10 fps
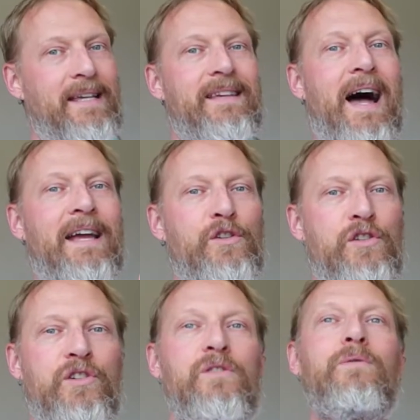is I
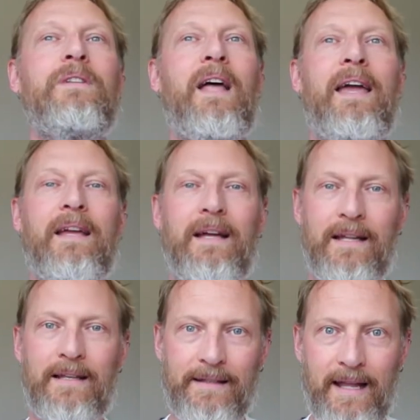do like
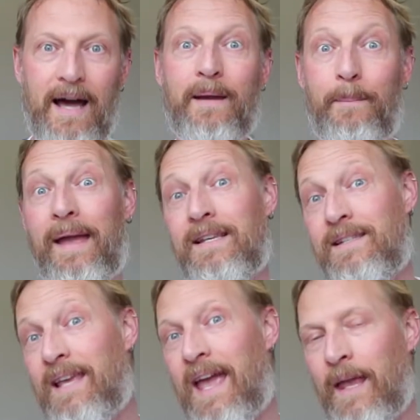
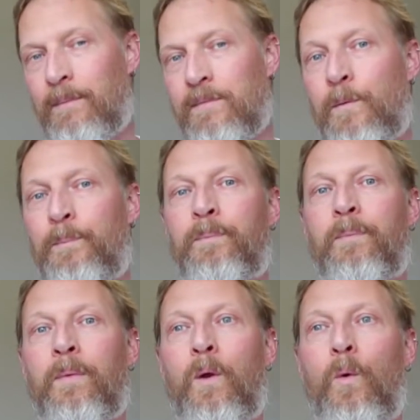luck-based games
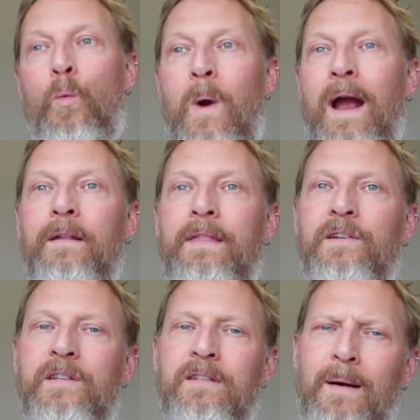where
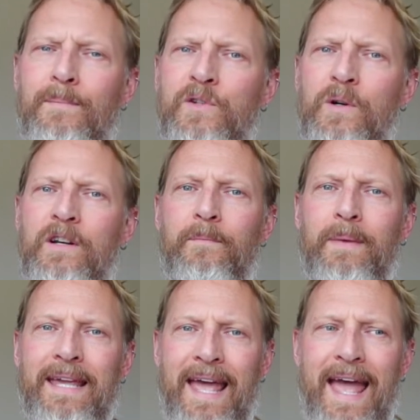there's some sort of
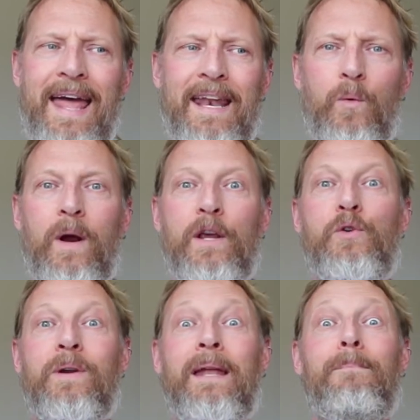mechanic where
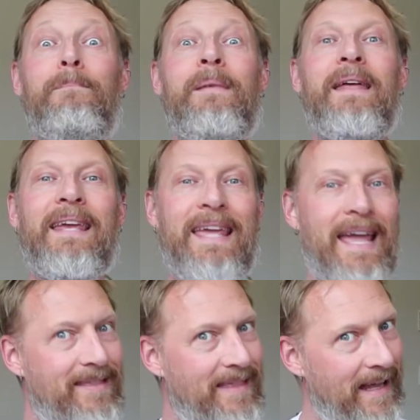you can
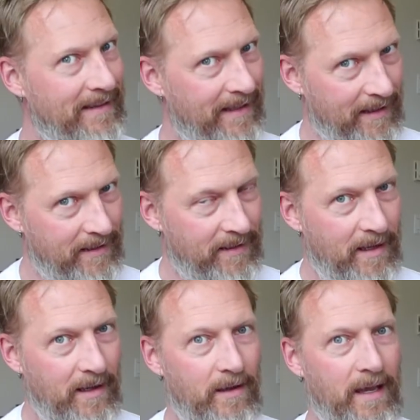mitigate that luck.
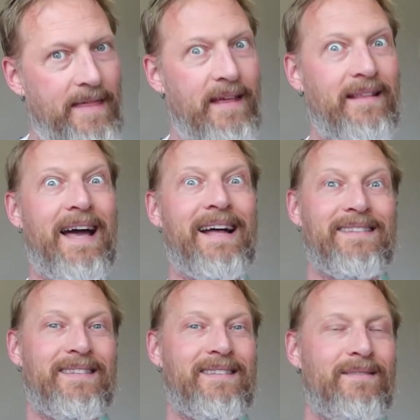Okay, I think
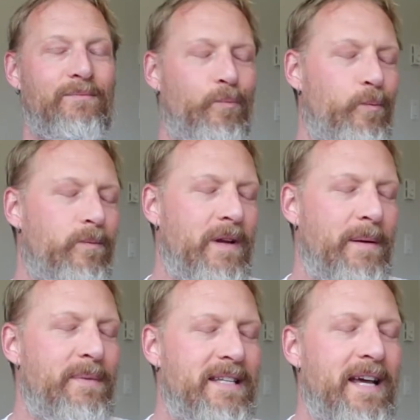that
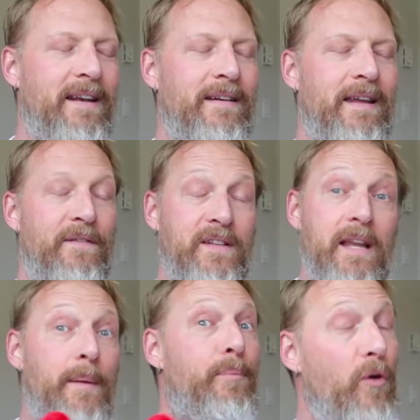can be done, if it's
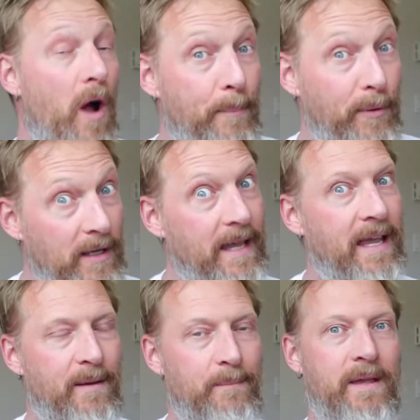done properly,
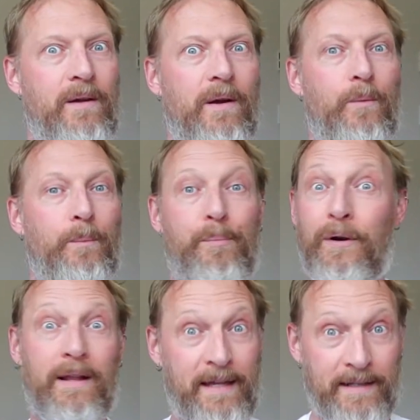it can be
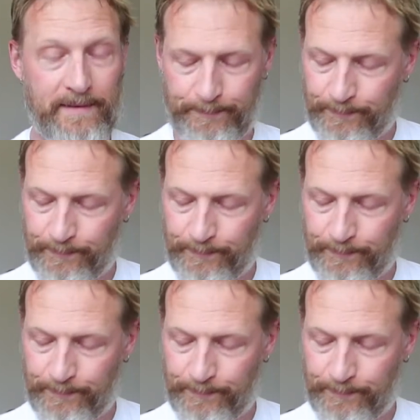brilliant.